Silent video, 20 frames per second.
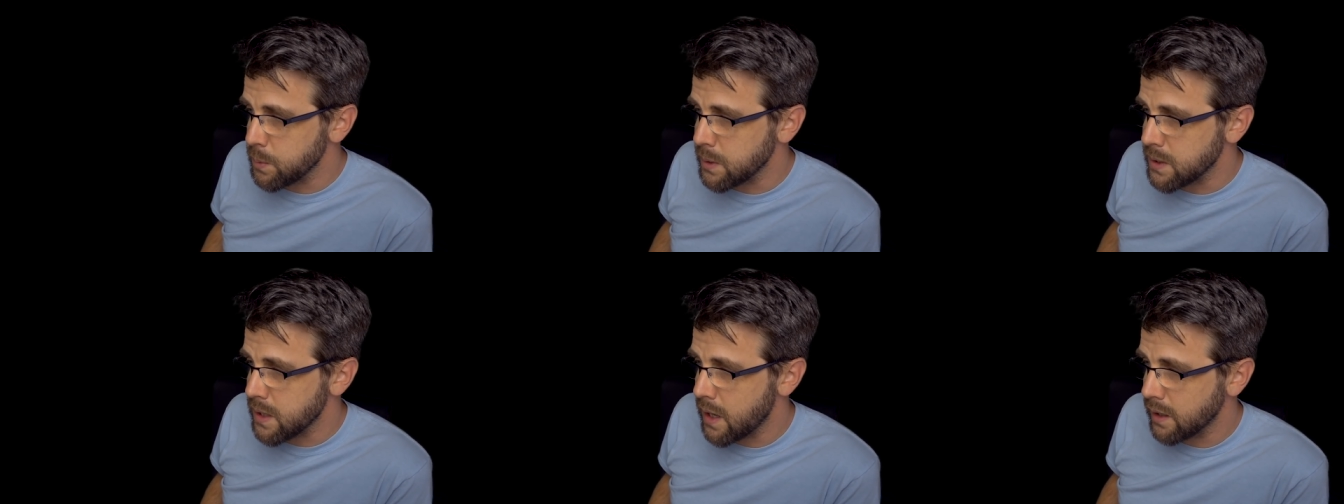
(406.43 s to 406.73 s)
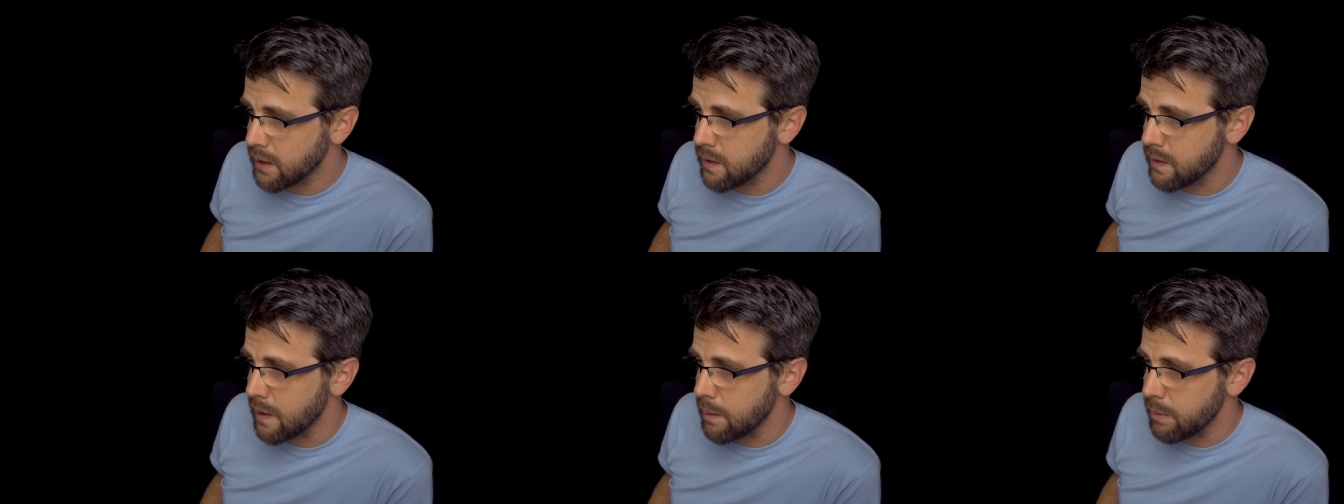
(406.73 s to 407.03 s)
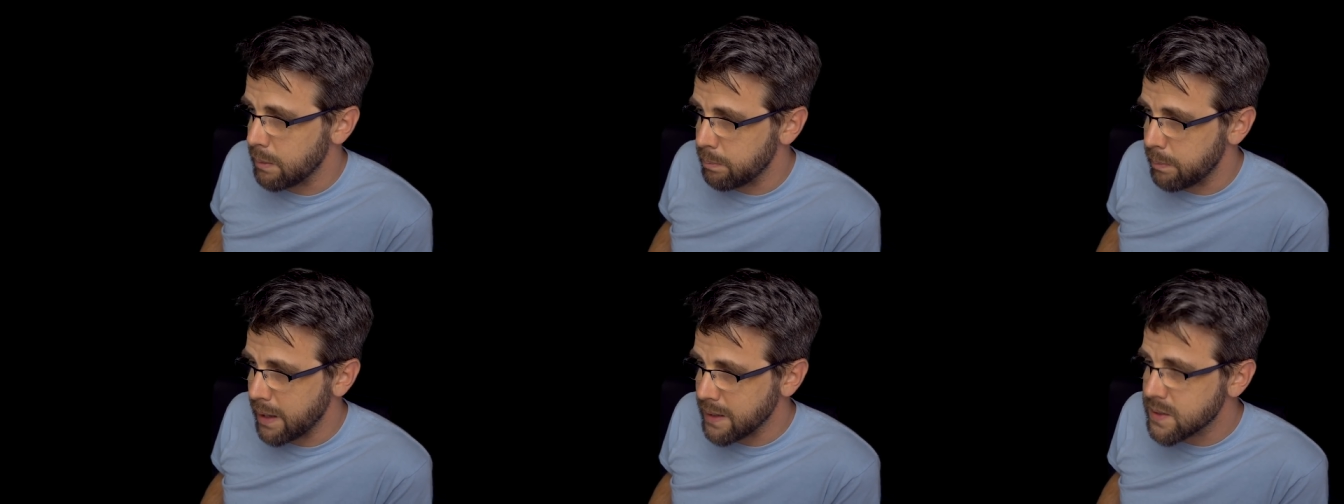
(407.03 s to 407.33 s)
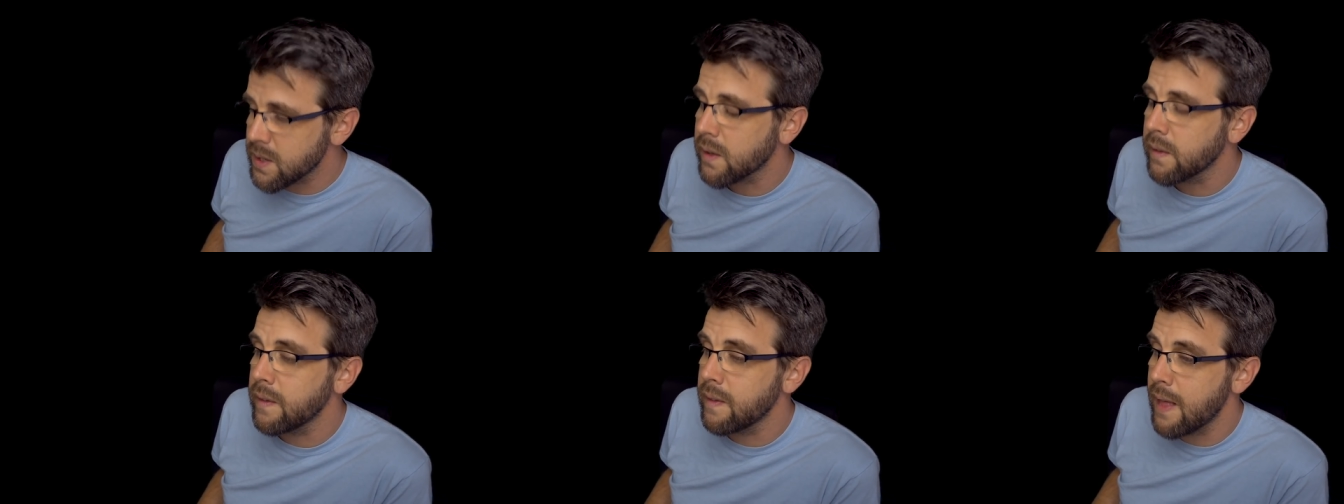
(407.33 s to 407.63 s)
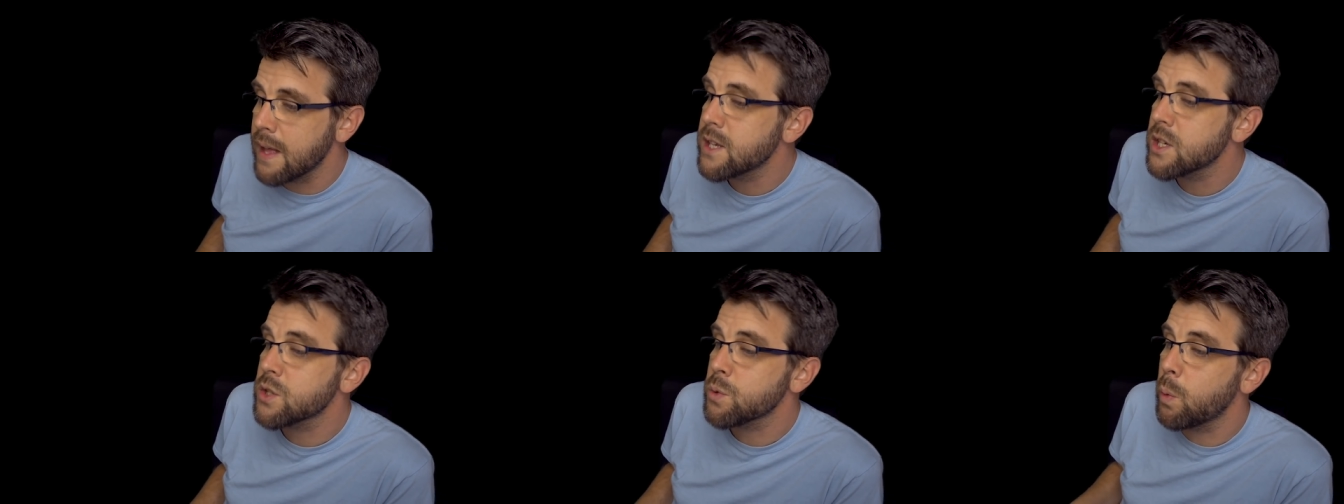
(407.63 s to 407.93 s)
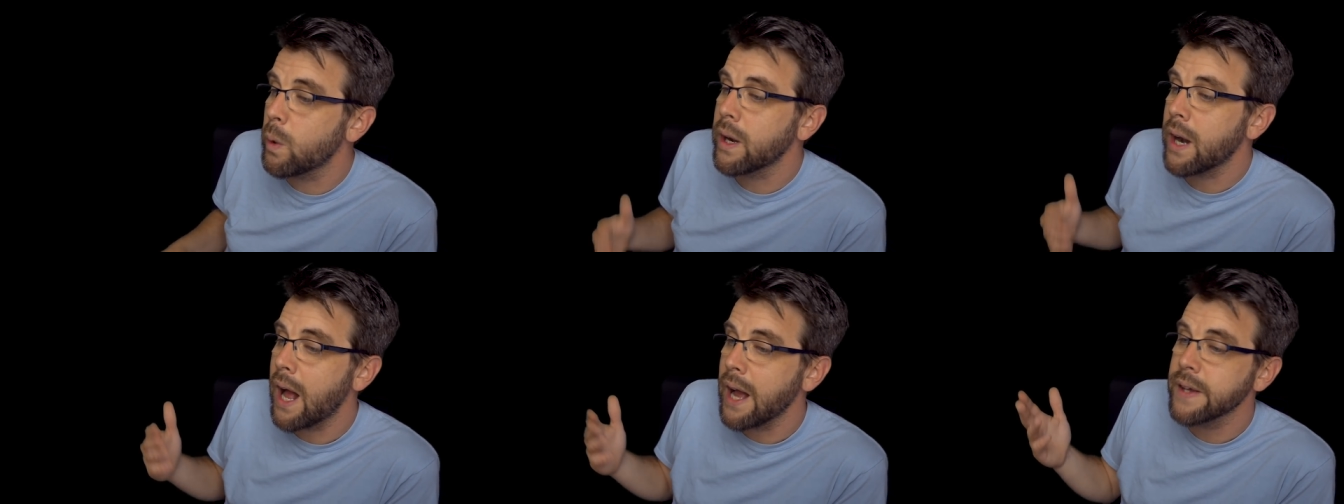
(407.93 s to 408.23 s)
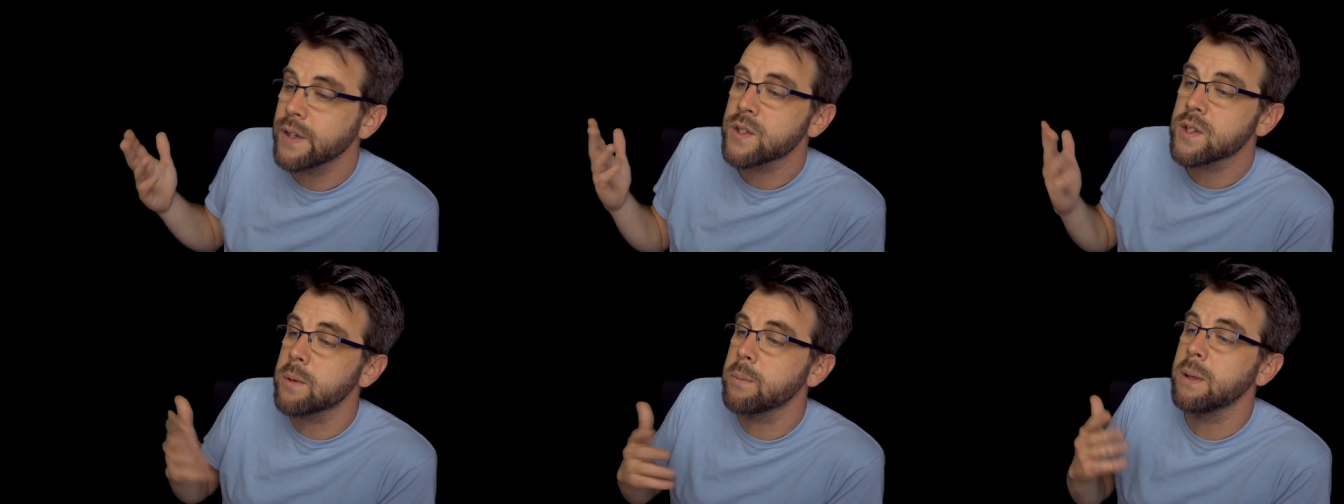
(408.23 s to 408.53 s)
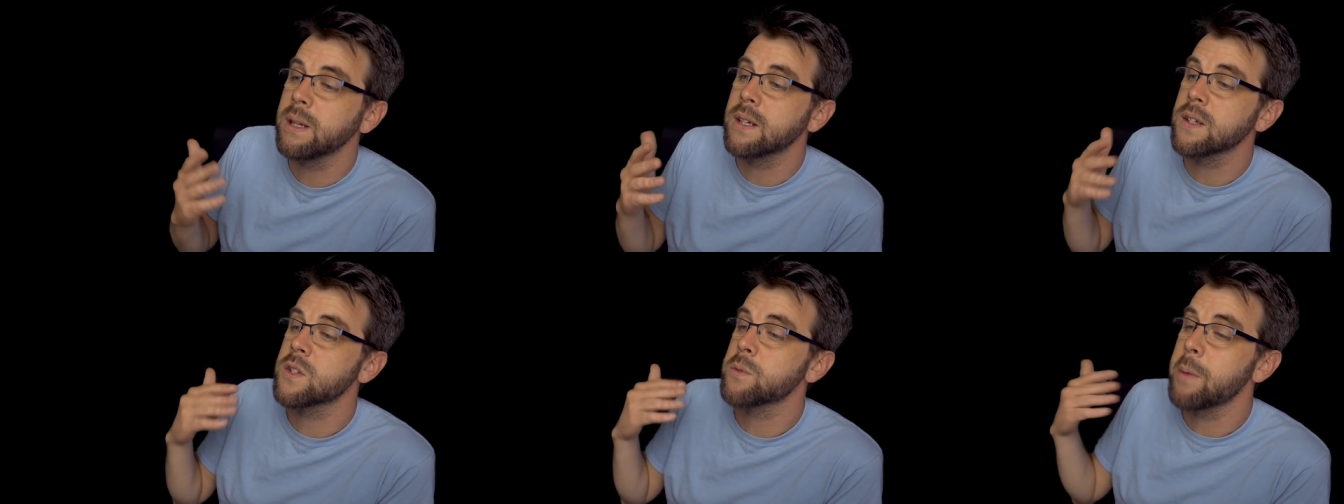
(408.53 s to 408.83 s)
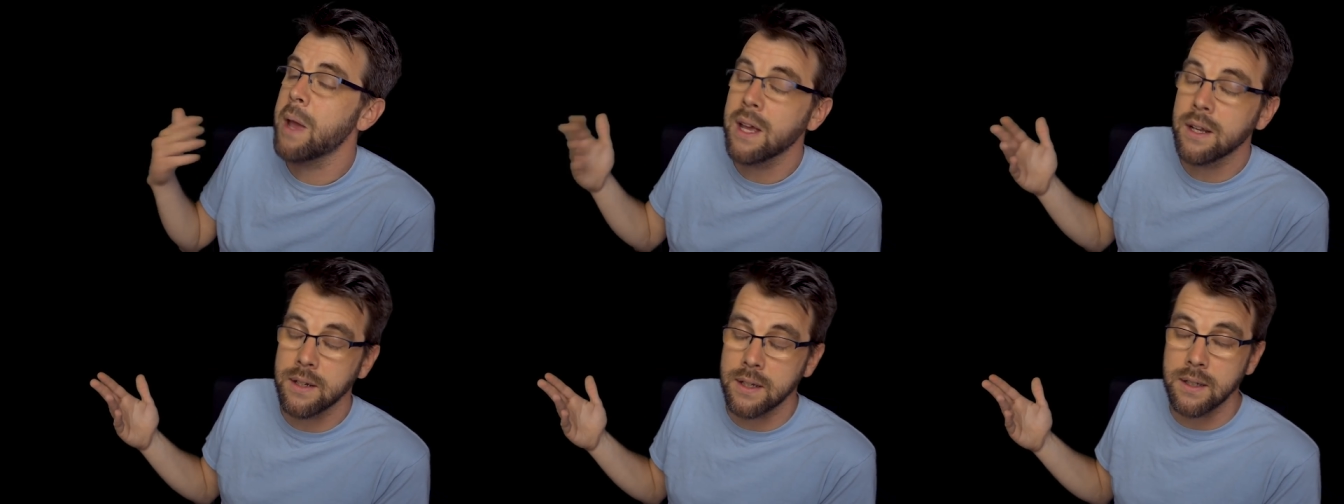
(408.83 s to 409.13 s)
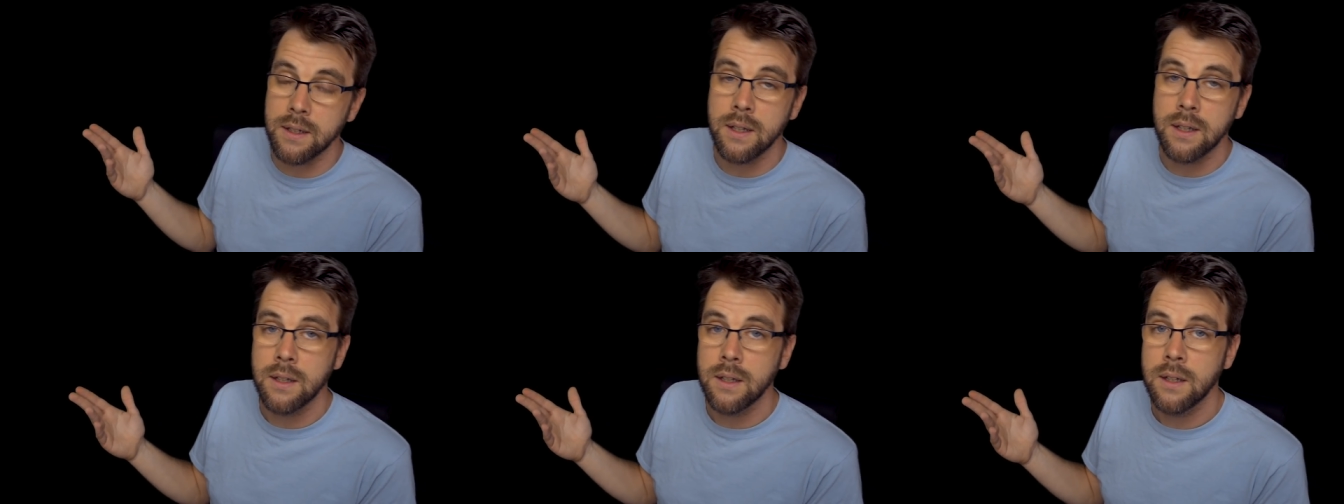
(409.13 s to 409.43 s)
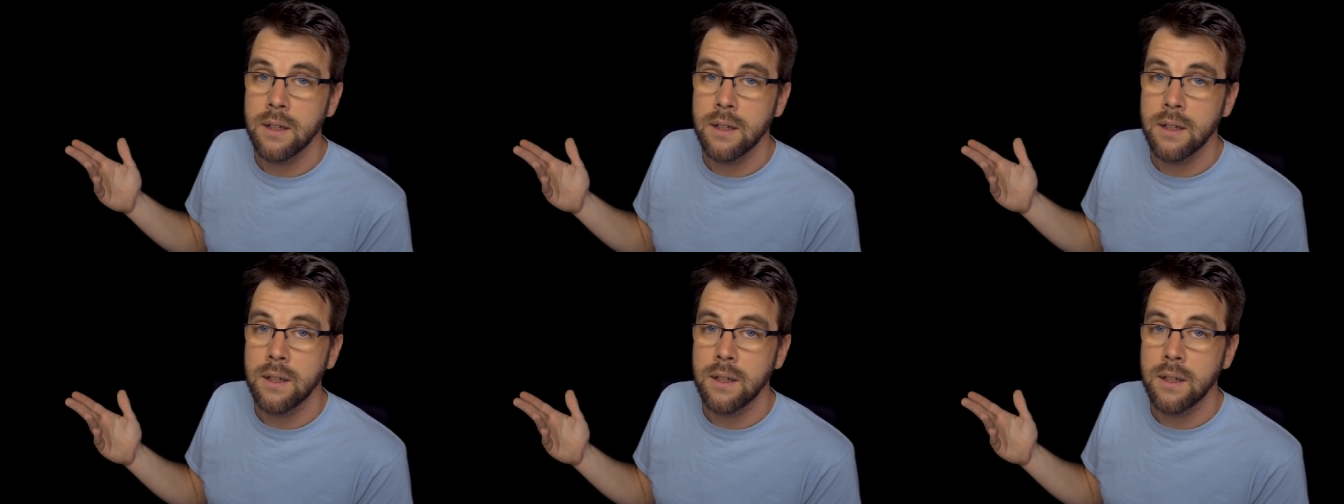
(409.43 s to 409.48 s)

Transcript: we talked to them, and basically they just want ICE to be disbanded.